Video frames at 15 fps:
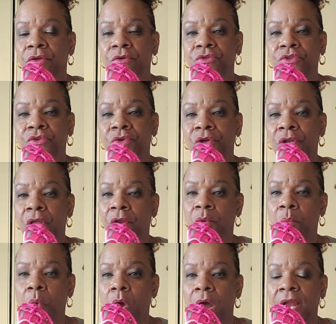you know, doing a lot
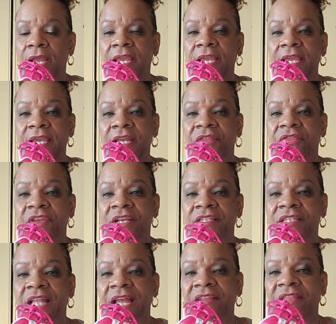of walking and
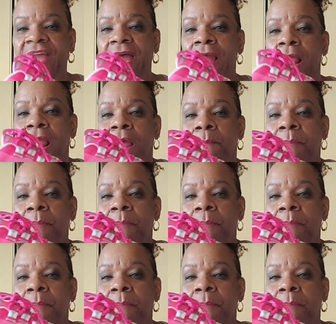things like that.